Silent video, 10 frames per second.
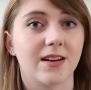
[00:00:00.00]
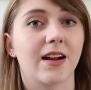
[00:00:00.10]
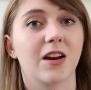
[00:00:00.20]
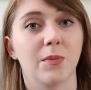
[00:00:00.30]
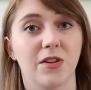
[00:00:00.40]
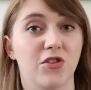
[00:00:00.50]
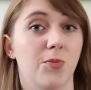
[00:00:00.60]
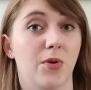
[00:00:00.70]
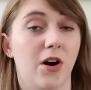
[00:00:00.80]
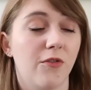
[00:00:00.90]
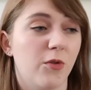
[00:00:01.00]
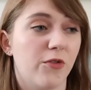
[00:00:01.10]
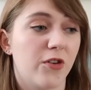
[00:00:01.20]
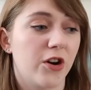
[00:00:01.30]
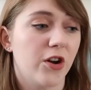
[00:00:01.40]
not going to be super helpful
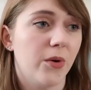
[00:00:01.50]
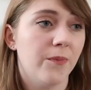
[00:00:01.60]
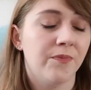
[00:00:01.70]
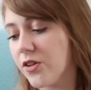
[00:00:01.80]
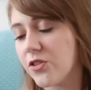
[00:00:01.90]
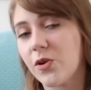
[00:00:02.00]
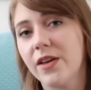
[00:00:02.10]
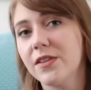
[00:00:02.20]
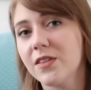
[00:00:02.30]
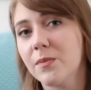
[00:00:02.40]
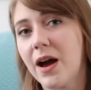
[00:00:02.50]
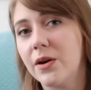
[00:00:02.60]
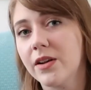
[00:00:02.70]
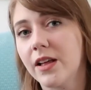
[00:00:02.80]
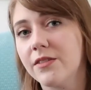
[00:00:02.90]
for you. So I think the
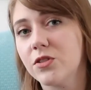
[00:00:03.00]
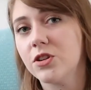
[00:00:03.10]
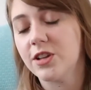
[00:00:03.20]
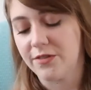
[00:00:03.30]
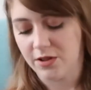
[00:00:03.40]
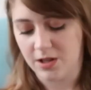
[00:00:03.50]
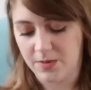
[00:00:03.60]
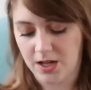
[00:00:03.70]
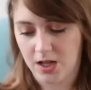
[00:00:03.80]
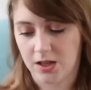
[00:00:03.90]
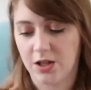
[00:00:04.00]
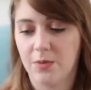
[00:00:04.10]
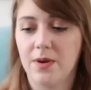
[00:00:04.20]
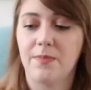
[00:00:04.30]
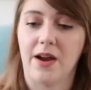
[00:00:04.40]
battery life could definitely be a little
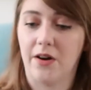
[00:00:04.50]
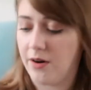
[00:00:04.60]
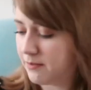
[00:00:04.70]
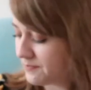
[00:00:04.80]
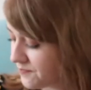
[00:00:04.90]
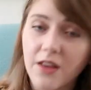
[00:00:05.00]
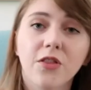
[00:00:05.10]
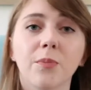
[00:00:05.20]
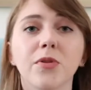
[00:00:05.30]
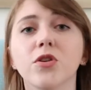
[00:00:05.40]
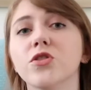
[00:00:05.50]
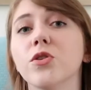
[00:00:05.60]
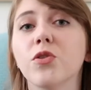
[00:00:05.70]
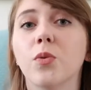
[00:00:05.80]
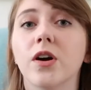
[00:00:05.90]
bit better. The
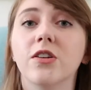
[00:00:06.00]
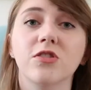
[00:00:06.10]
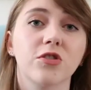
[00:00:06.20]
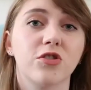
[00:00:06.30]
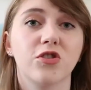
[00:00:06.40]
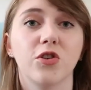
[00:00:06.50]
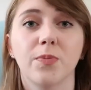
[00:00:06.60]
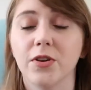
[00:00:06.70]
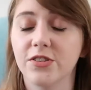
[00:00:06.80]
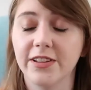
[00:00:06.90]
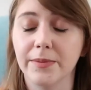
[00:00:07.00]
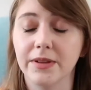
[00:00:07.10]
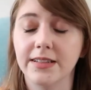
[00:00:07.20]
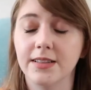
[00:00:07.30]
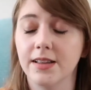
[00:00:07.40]
Bluetooth works super
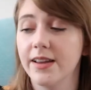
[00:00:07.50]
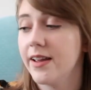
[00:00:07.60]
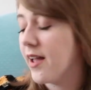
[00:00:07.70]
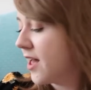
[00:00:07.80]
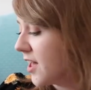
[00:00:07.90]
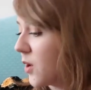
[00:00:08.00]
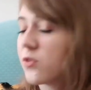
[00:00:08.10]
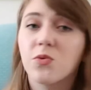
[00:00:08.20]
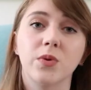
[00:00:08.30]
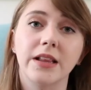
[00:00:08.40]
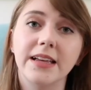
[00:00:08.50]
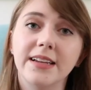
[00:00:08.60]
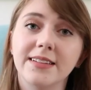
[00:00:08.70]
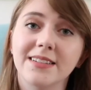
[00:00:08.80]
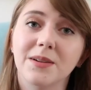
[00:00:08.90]
seamlessly. It was really
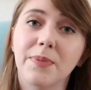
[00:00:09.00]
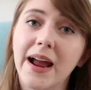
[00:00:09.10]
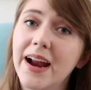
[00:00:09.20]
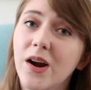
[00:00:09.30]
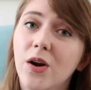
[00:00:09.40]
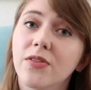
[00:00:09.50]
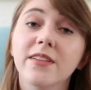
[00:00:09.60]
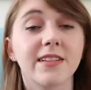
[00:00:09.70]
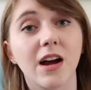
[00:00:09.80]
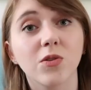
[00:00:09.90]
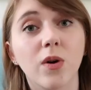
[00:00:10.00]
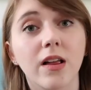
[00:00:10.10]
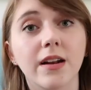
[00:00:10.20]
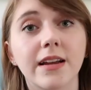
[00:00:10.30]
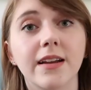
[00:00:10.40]
easy to pair. The sound
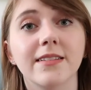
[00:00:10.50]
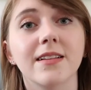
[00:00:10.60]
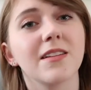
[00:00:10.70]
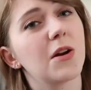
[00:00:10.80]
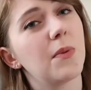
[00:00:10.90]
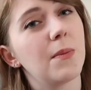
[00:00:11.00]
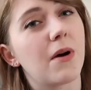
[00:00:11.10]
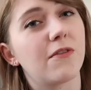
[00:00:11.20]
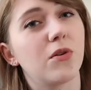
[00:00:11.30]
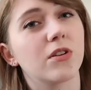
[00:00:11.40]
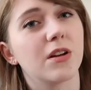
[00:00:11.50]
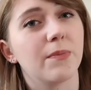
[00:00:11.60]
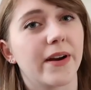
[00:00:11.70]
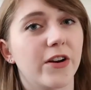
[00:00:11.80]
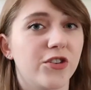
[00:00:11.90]
quality is a little bit muffled
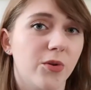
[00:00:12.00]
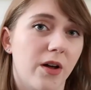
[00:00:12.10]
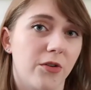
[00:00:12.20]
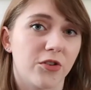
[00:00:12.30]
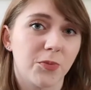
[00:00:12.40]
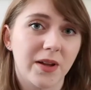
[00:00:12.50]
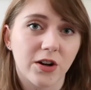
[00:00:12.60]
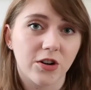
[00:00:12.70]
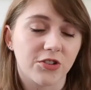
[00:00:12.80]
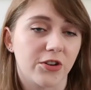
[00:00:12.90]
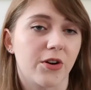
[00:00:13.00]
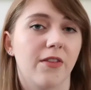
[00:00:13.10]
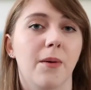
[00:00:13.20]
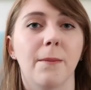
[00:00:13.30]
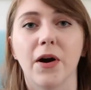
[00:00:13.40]
compared to other speakers that are
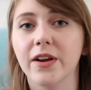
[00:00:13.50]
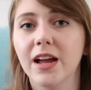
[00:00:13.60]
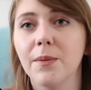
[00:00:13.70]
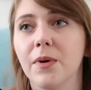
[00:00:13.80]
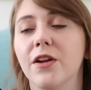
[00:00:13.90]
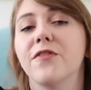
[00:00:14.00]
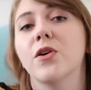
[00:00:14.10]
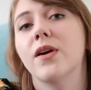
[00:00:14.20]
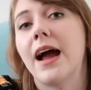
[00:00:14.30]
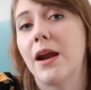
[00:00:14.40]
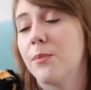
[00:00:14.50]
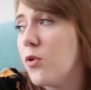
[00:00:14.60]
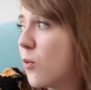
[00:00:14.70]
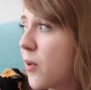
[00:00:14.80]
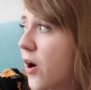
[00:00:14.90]
on the market, but if you're at a
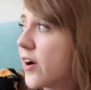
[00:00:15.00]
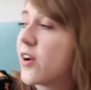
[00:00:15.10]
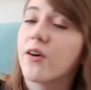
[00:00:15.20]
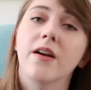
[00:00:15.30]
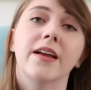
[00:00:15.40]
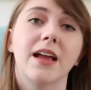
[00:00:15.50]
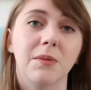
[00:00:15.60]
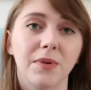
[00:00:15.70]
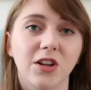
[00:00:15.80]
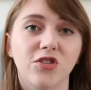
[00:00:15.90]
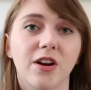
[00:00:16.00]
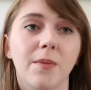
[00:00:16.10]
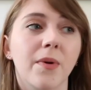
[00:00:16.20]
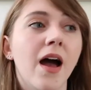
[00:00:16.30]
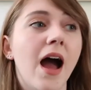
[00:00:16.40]
pool party or on a camping
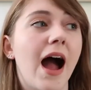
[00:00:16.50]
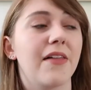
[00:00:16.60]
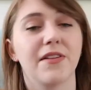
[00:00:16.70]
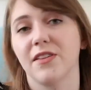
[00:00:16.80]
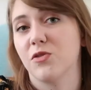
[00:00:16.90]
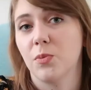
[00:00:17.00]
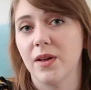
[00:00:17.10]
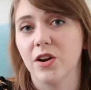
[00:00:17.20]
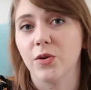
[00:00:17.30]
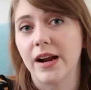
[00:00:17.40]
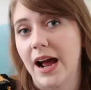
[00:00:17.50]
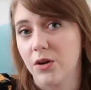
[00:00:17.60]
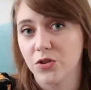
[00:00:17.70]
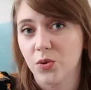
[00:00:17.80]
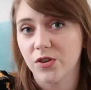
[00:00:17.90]
trip, I think this would be a great
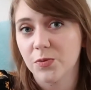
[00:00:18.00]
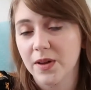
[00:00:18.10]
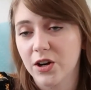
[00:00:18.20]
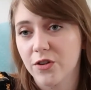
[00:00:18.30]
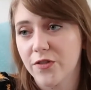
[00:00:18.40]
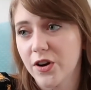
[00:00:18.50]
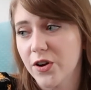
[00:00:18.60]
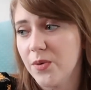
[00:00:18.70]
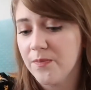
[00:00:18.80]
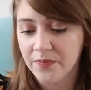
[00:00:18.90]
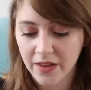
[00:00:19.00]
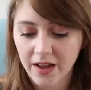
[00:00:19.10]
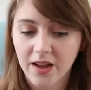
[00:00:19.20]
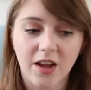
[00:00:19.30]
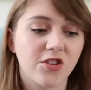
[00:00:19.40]
outdoor speaker for you.
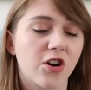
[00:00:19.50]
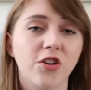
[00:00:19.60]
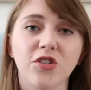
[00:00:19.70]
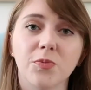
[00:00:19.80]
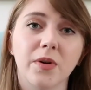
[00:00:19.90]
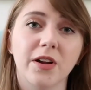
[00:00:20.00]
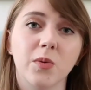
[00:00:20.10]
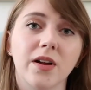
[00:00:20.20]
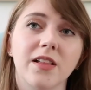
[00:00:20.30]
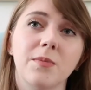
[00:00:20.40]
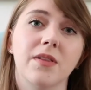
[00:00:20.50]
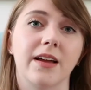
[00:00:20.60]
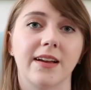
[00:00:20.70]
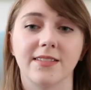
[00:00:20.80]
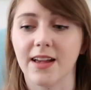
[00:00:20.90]
It charges pretty quickly, but
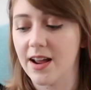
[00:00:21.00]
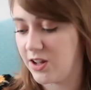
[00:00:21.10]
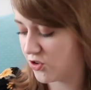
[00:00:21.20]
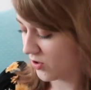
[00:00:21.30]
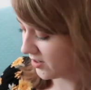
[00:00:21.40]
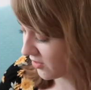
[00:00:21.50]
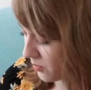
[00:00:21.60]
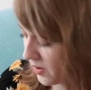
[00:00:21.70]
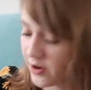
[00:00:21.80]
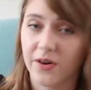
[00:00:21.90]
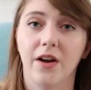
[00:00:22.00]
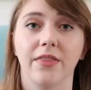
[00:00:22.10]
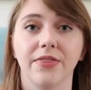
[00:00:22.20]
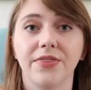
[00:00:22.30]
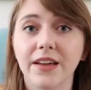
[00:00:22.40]
like I said, it drains the battery
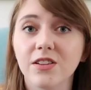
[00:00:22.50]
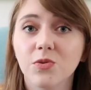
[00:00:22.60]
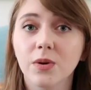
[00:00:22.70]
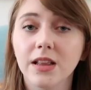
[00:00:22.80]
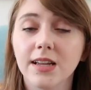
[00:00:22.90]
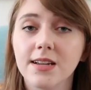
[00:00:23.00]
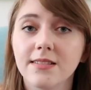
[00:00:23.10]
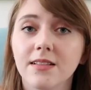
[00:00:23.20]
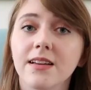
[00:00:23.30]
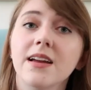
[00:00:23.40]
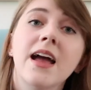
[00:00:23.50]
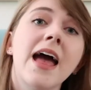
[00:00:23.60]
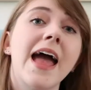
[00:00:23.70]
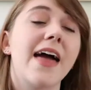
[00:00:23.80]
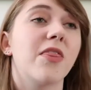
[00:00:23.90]
on this really easily.
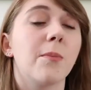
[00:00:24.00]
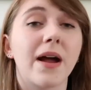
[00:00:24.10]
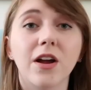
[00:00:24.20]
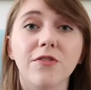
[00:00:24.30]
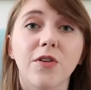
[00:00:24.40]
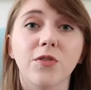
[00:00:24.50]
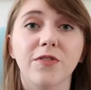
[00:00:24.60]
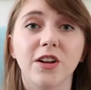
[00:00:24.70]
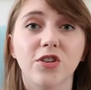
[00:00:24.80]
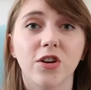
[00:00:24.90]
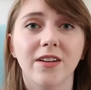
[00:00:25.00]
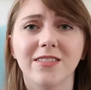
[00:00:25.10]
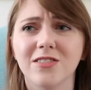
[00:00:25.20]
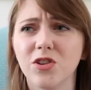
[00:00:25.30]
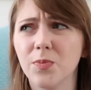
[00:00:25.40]
And the Megaphone feature is
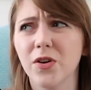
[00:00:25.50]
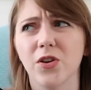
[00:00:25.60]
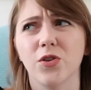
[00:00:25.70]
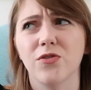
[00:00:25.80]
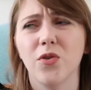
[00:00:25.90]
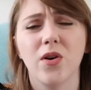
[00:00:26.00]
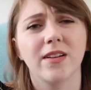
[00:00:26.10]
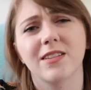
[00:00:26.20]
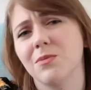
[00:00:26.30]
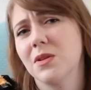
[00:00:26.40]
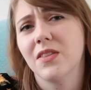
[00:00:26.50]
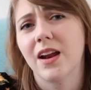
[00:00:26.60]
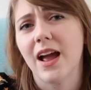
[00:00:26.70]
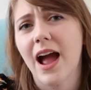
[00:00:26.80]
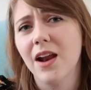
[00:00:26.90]
super useful and something that
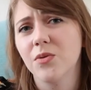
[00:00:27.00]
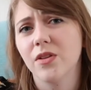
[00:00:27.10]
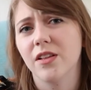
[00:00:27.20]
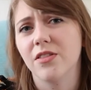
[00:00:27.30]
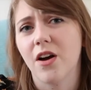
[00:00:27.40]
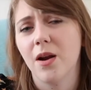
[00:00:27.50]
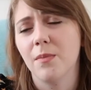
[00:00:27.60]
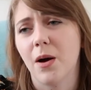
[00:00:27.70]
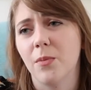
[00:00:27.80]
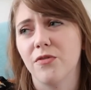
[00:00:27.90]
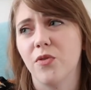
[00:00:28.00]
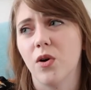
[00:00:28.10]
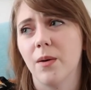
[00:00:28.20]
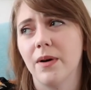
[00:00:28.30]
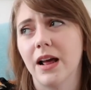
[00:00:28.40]
I hadn't really thought about
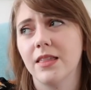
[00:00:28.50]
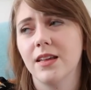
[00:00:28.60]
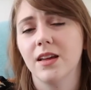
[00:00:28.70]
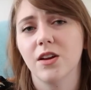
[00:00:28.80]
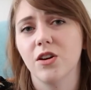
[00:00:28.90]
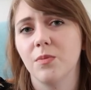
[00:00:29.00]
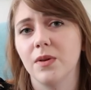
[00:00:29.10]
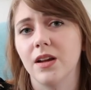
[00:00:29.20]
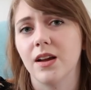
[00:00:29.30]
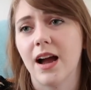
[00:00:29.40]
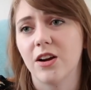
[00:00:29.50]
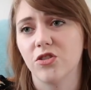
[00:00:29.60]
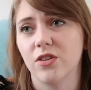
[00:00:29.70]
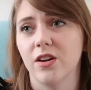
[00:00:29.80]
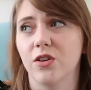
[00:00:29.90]
before, but I think it could be
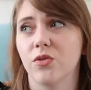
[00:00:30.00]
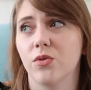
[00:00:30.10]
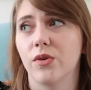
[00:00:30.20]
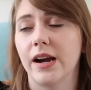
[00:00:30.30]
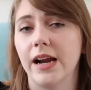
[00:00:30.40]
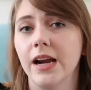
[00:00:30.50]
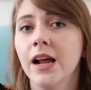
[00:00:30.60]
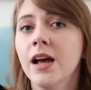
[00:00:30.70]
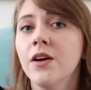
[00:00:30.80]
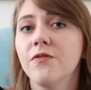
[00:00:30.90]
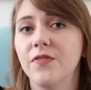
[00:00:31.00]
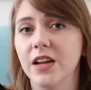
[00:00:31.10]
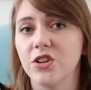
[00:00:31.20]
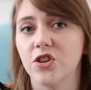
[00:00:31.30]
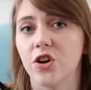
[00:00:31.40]
actually a great
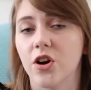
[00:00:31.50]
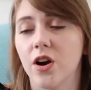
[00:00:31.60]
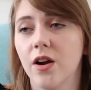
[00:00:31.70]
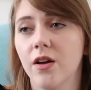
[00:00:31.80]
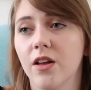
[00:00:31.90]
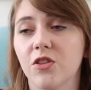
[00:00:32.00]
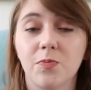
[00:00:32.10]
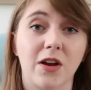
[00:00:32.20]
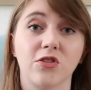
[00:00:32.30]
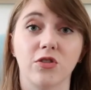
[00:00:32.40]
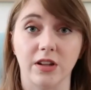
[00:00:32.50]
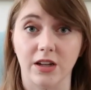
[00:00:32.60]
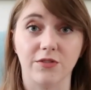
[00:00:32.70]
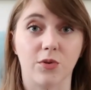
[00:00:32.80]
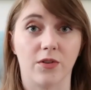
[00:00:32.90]
feature,
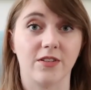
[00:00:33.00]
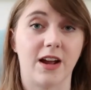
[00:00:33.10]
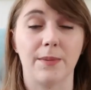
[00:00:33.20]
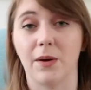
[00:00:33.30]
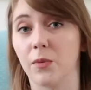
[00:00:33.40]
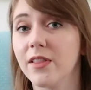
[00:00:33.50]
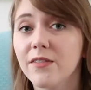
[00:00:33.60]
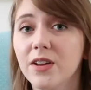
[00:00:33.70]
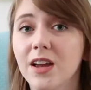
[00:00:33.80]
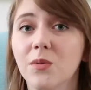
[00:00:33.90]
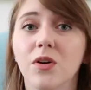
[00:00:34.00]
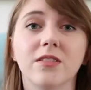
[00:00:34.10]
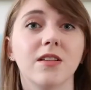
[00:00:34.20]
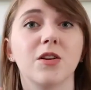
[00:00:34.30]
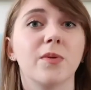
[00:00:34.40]
especially for the time that we're living in where it's
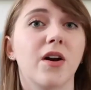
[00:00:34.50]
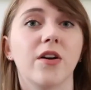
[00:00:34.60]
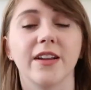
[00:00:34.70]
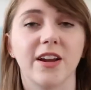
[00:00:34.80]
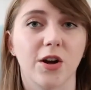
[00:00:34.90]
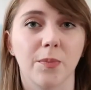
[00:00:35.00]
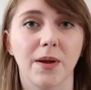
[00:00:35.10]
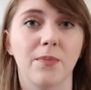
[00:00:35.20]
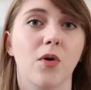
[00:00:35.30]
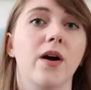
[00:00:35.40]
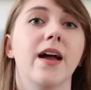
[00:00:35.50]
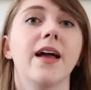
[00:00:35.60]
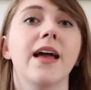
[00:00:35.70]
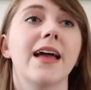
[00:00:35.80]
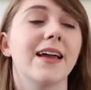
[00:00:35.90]
a little bit hard to hear people.
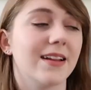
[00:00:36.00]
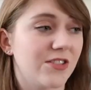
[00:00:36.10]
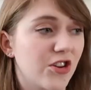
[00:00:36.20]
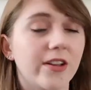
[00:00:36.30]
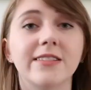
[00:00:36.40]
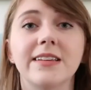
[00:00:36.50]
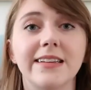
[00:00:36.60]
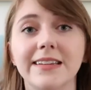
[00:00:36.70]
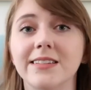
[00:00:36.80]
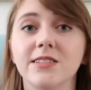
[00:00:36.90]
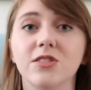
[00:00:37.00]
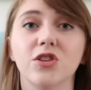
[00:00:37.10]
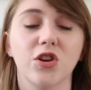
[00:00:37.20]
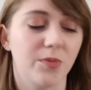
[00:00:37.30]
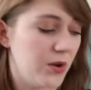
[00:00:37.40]
It just eases
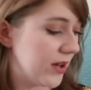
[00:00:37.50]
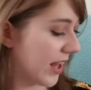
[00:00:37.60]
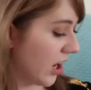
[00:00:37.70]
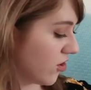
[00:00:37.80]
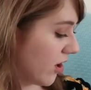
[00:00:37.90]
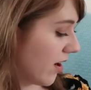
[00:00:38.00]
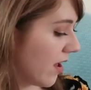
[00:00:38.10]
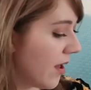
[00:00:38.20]
communication.